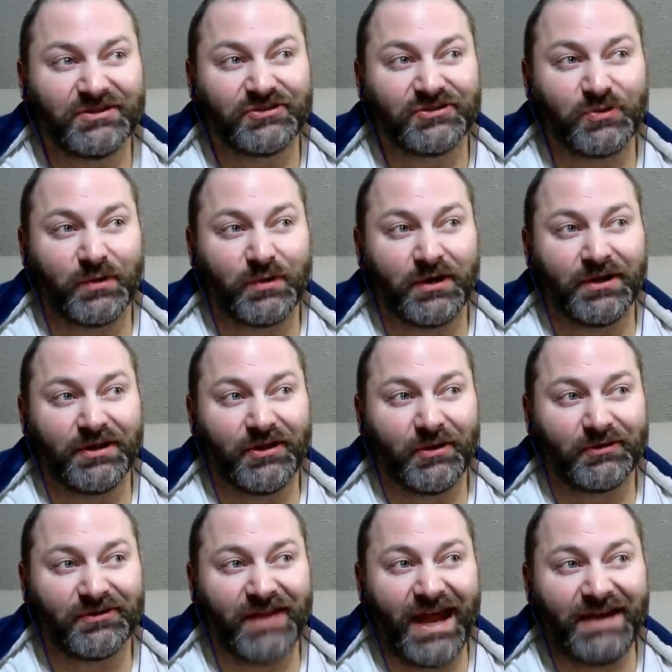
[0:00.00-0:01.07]
It's a little too
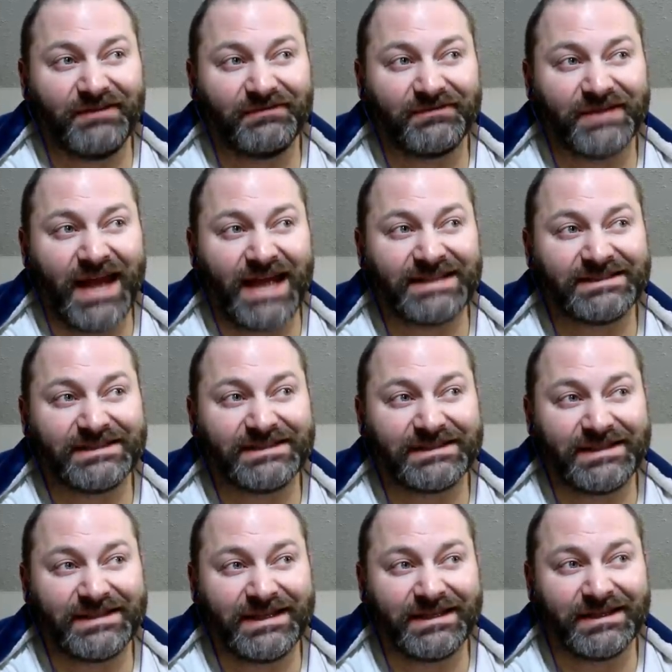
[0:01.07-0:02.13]
early though. It's 9
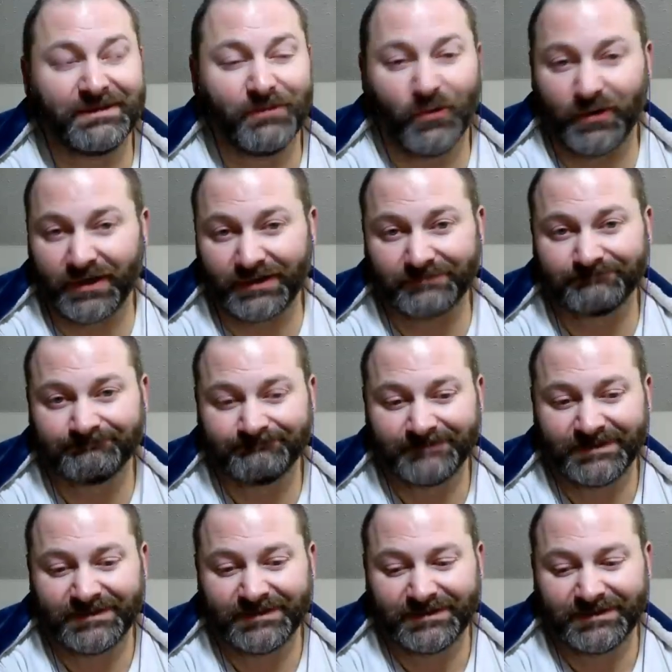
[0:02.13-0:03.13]
9:16 in the morning.